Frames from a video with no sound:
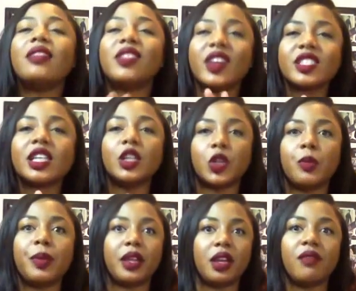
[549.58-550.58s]
There's a little
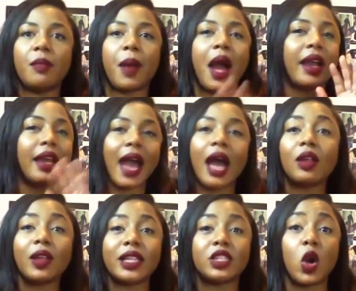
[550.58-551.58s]
bit of a pocket. I
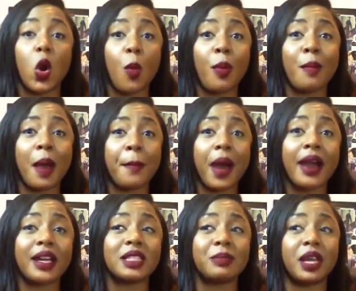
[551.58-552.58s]
don't like to open my
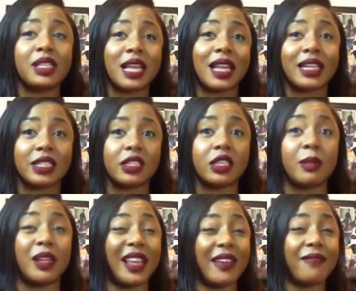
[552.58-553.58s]
pockets because I like for them
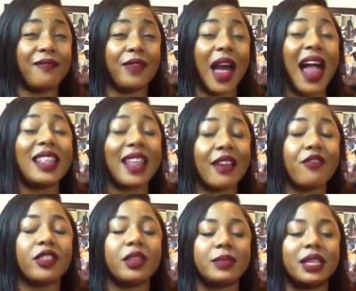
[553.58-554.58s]
to lay
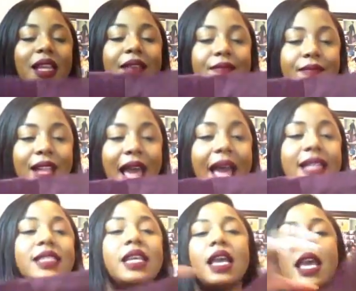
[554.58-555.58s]
flat